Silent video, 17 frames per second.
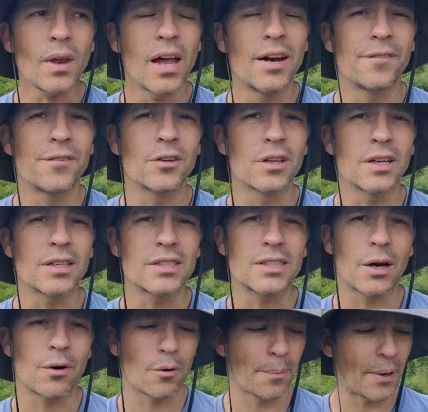And if you like
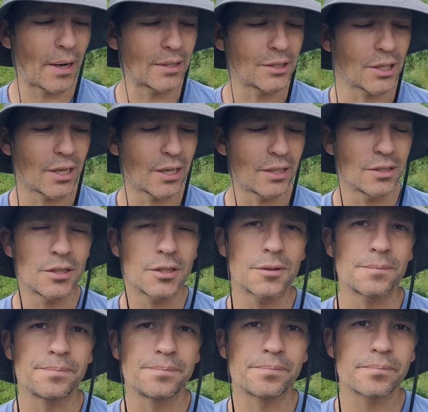Sour Patch
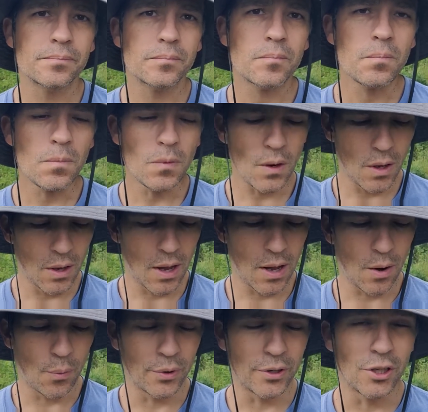Kids,
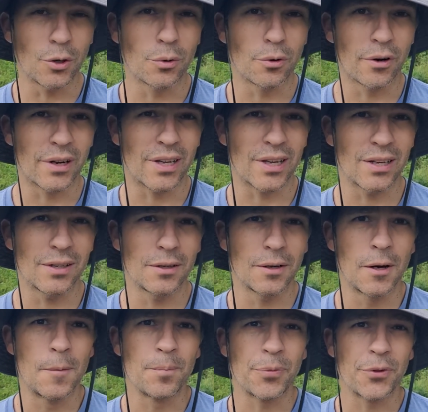uh, when you were a kid,
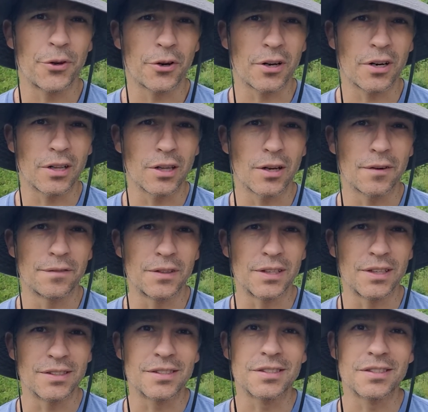you're going to love
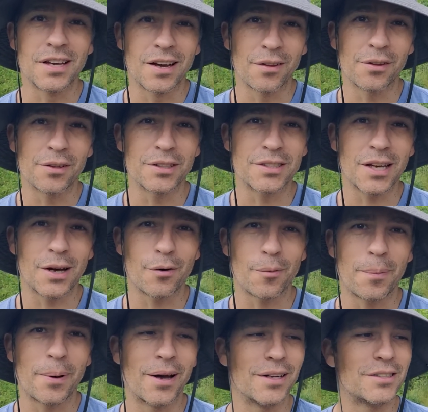these Healthy
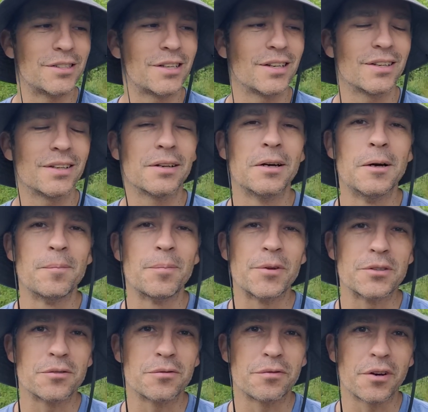Sour Patch Kid.
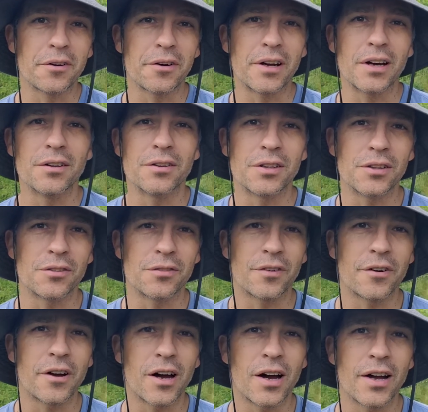These are very healthy. They're
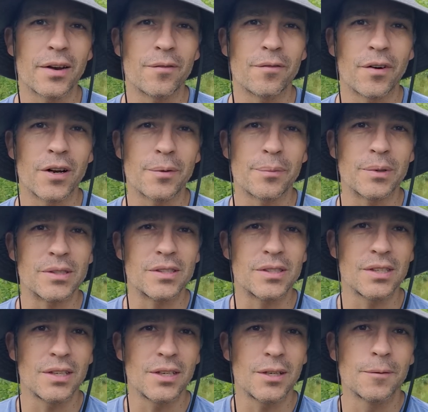very high in vitamin
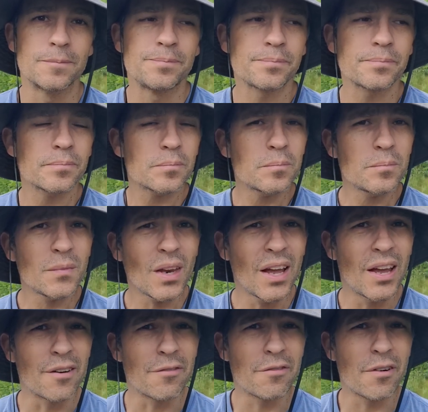C
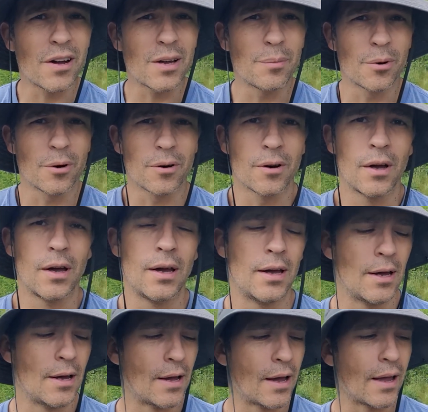and fiber.
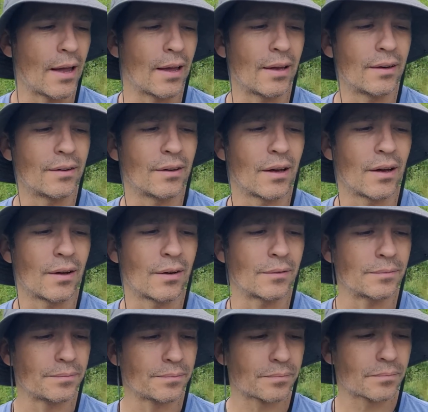And
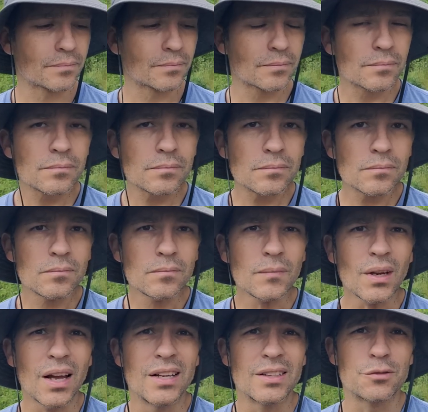uh,
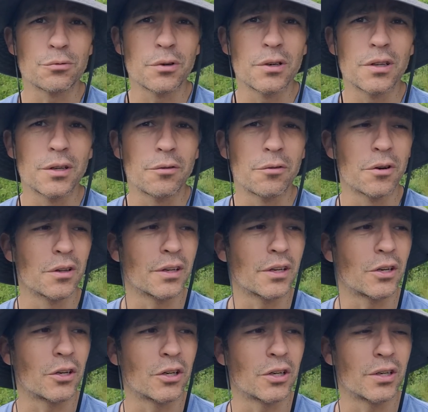it's really, really
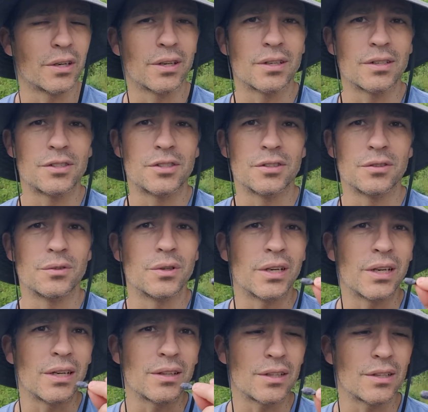good to
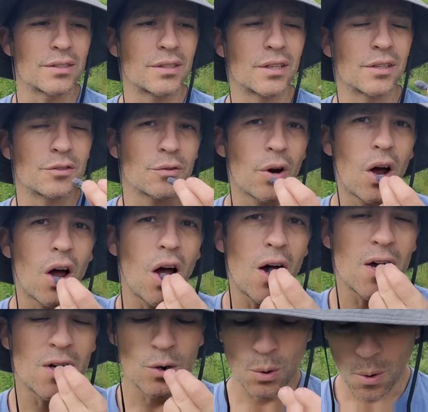eat these things
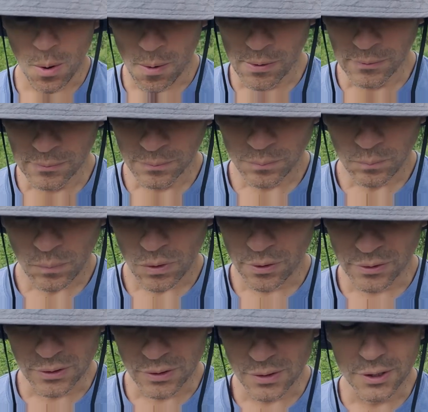raw.
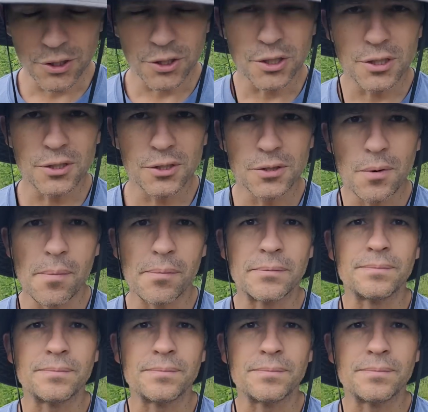They're delicious.